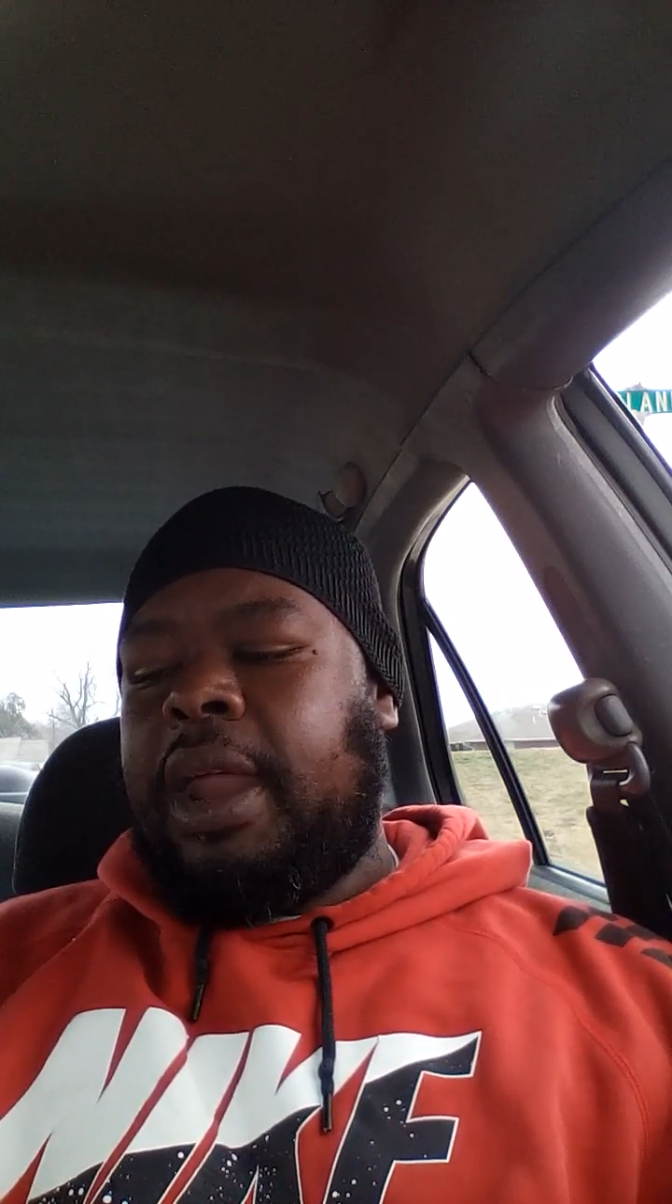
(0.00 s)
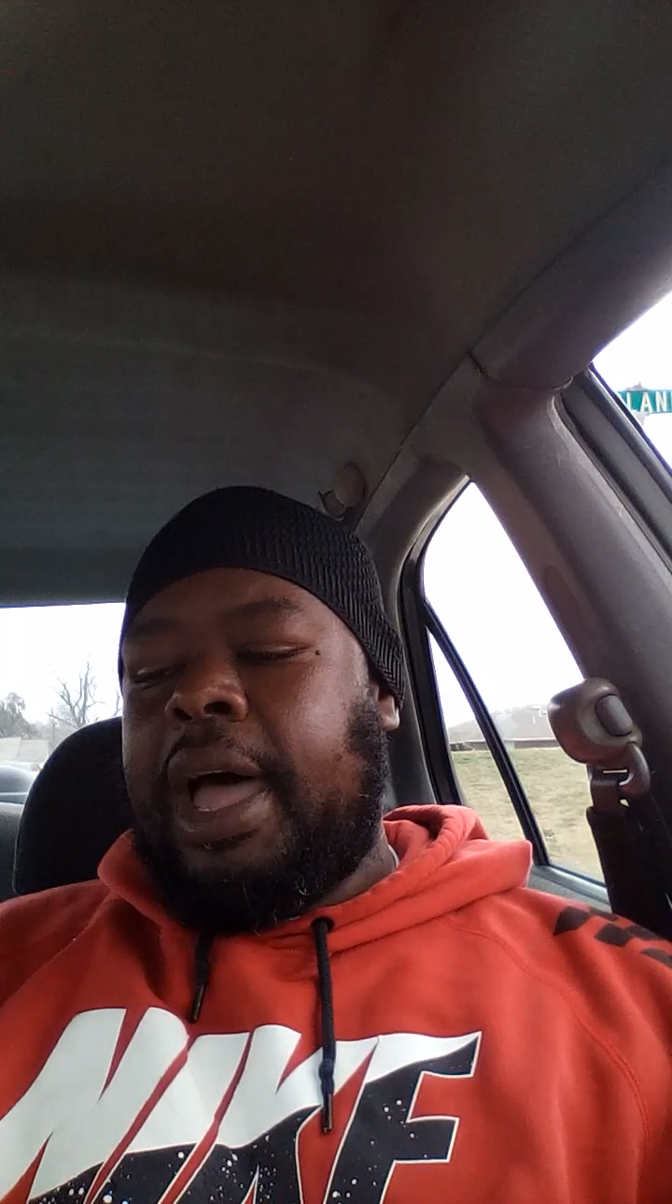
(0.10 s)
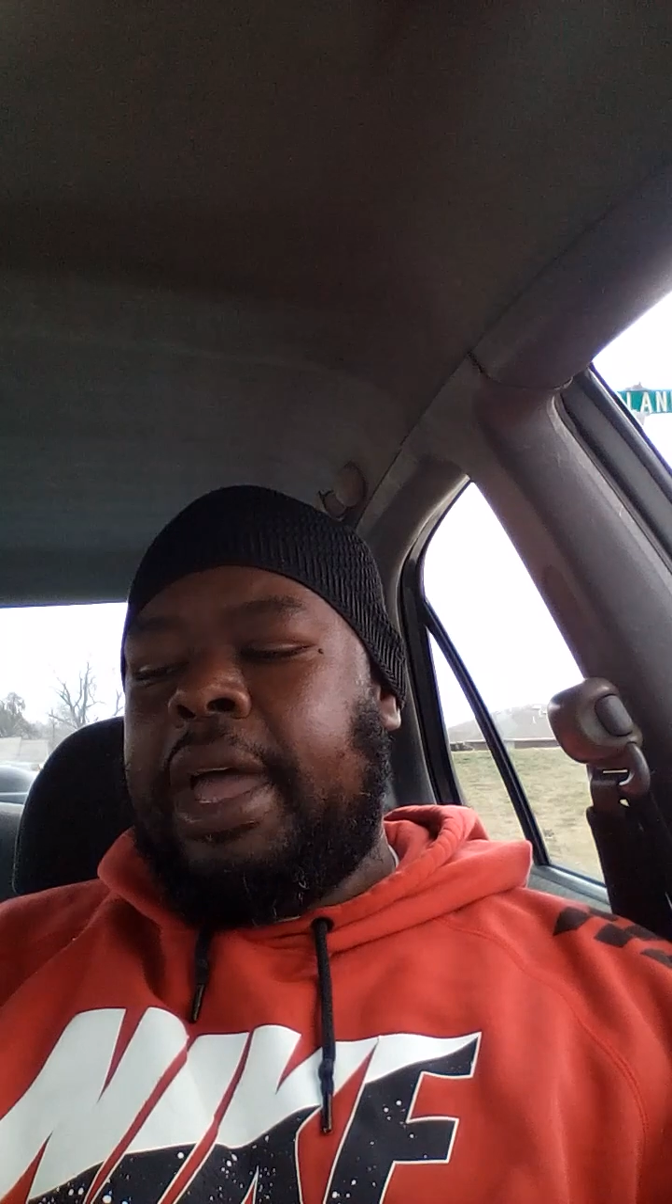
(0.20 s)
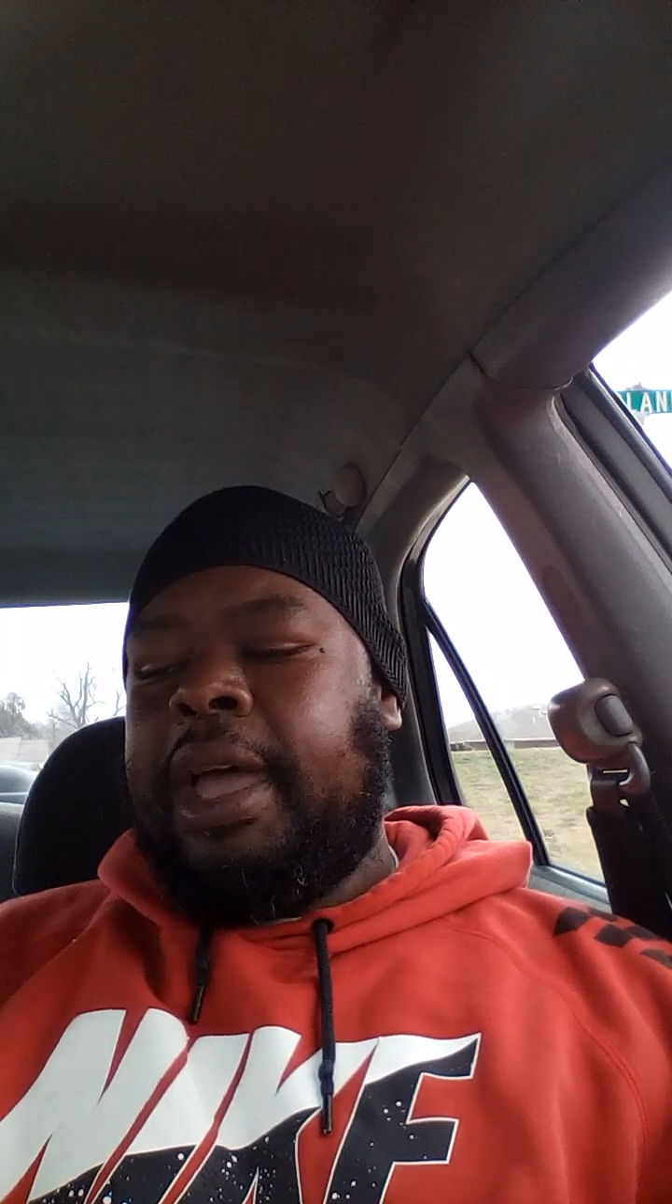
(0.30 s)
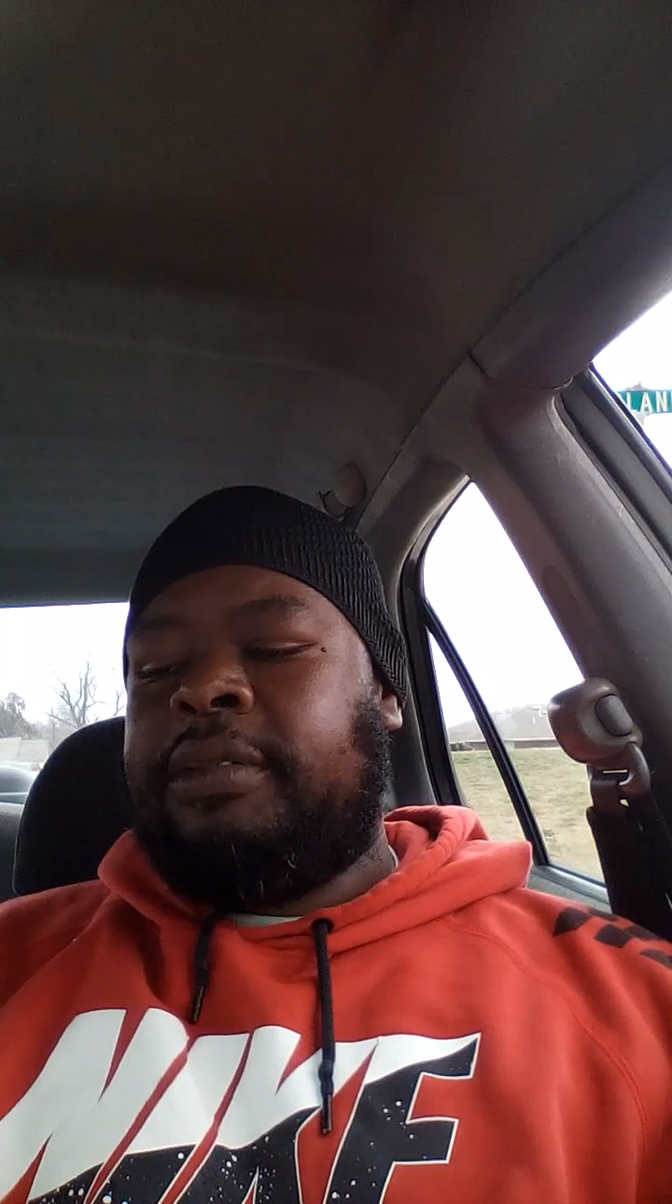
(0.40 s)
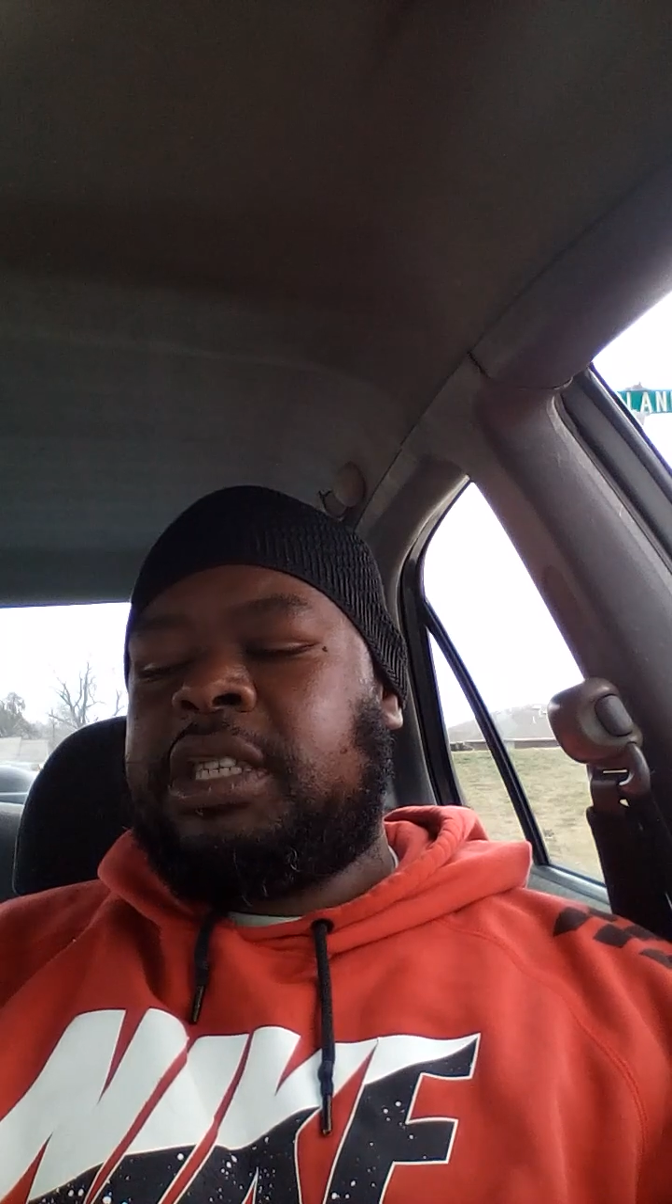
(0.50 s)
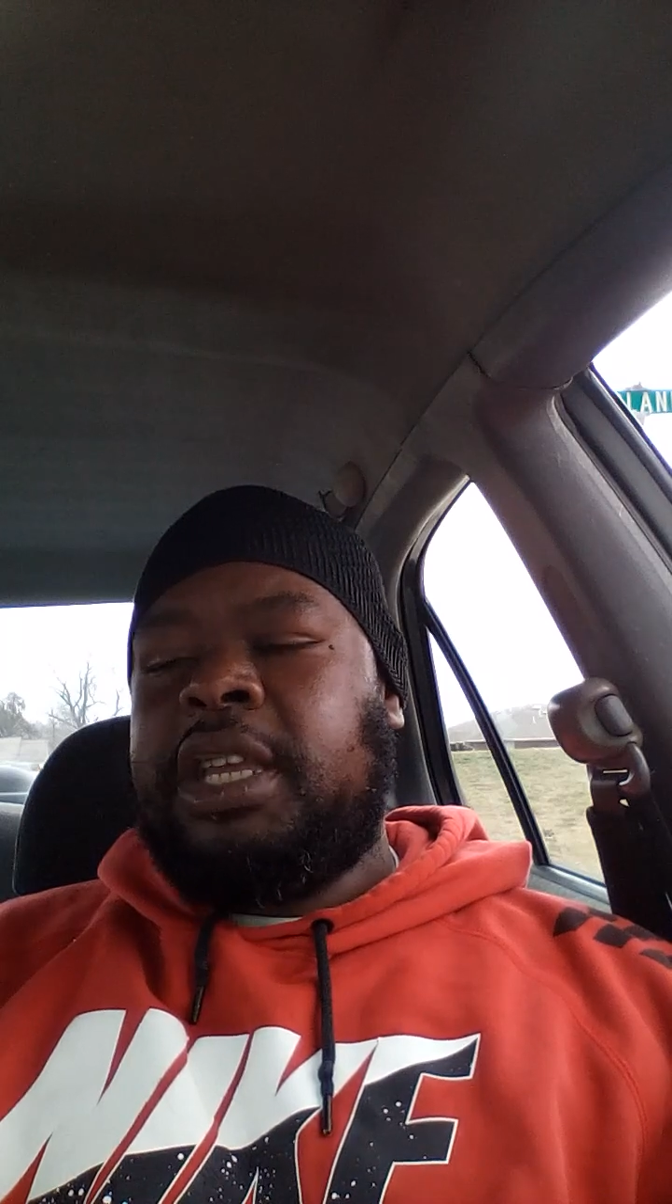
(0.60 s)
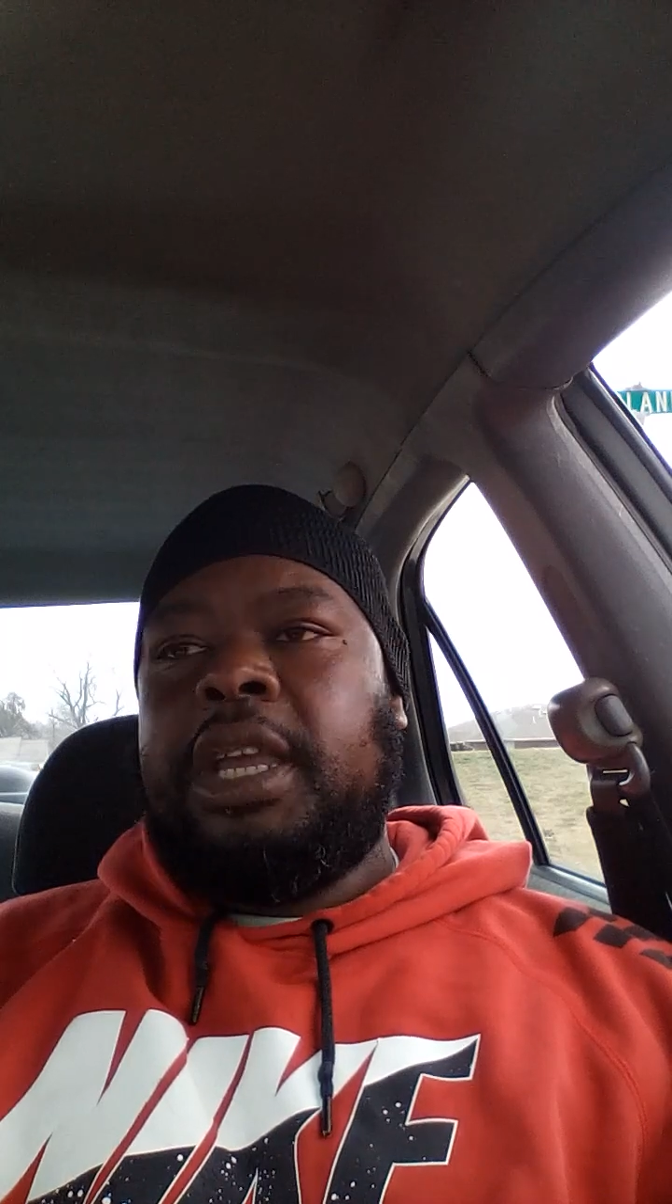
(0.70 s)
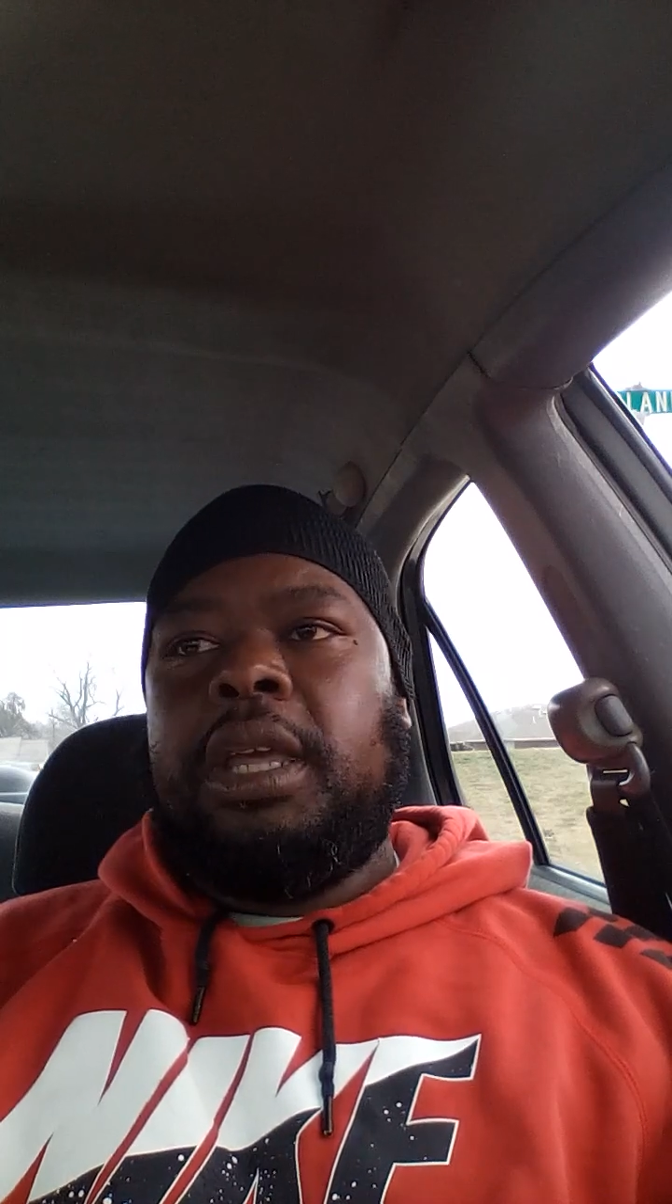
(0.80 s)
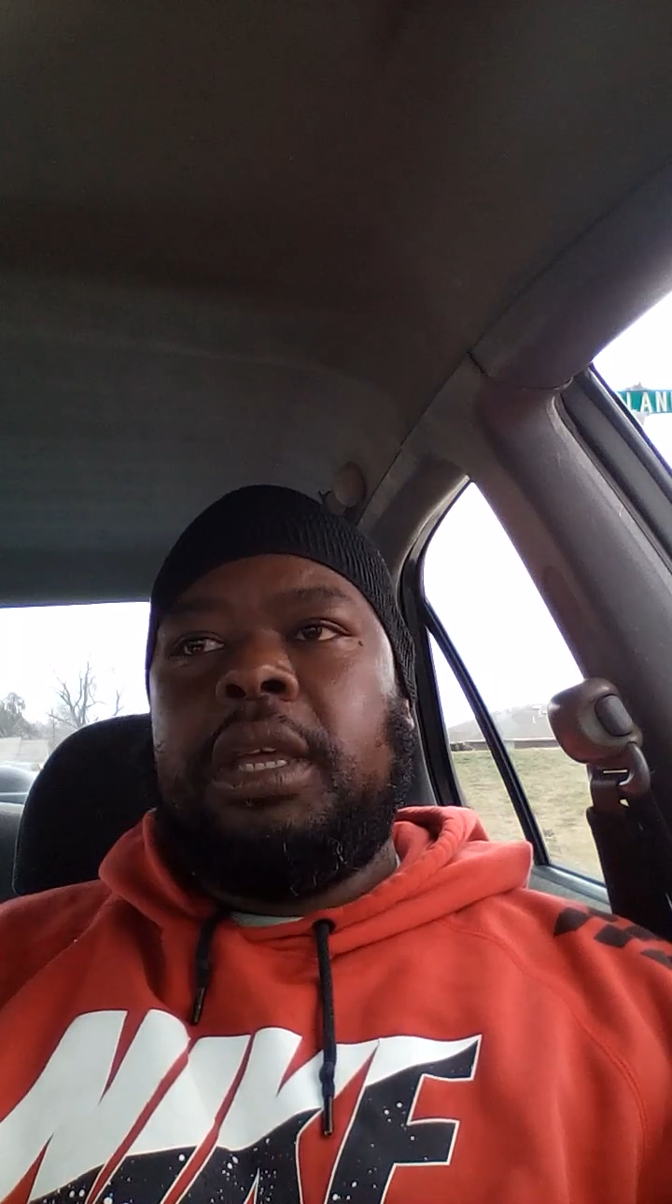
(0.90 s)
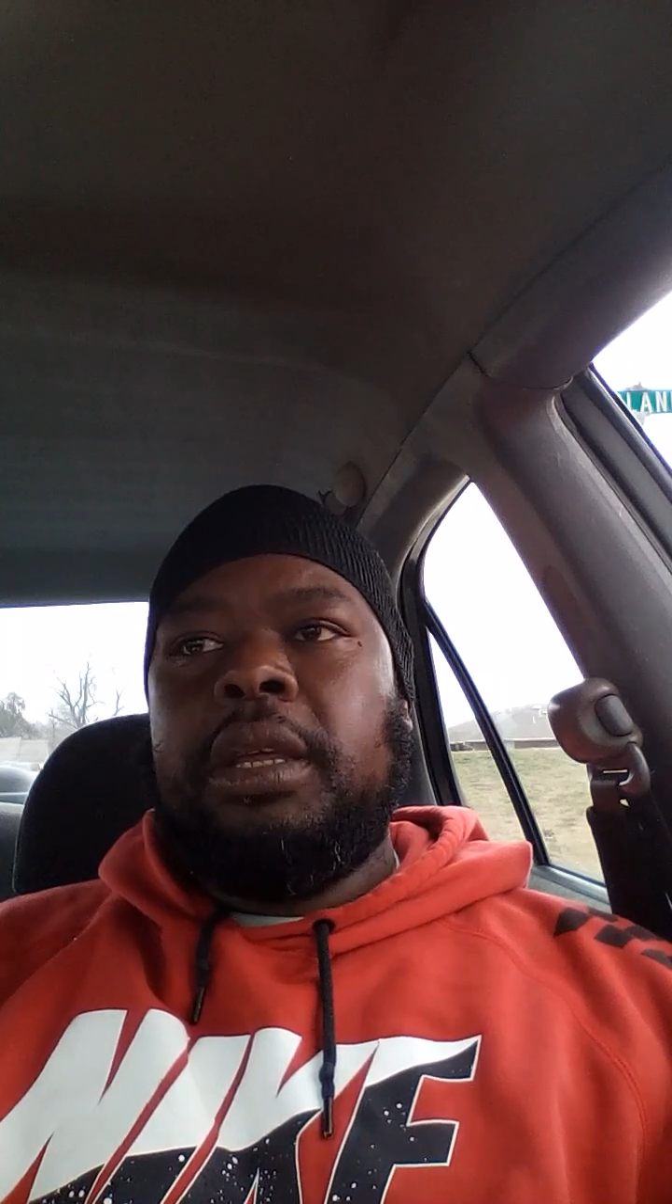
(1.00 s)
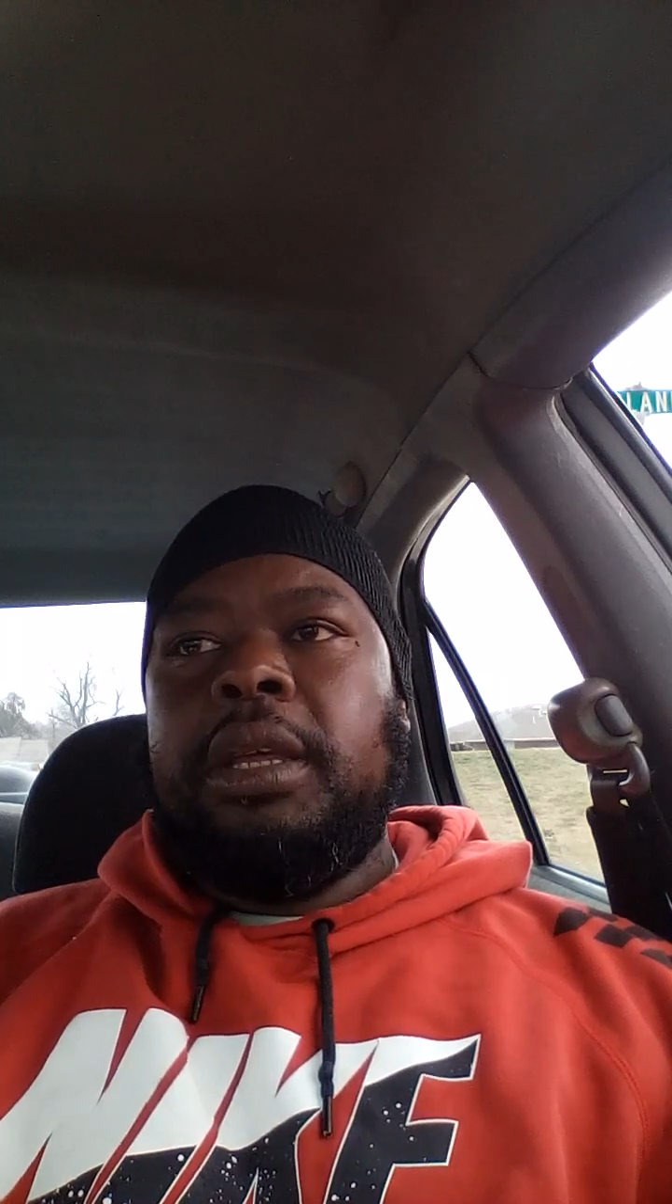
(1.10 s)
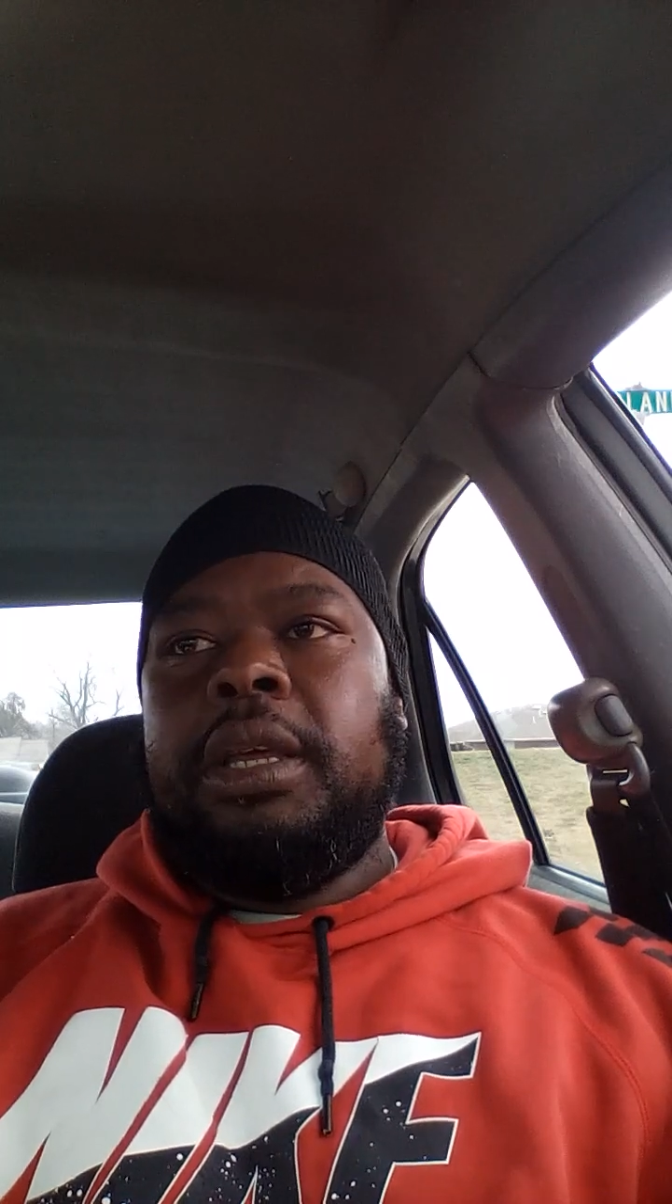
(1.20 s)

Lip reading: I have seen it,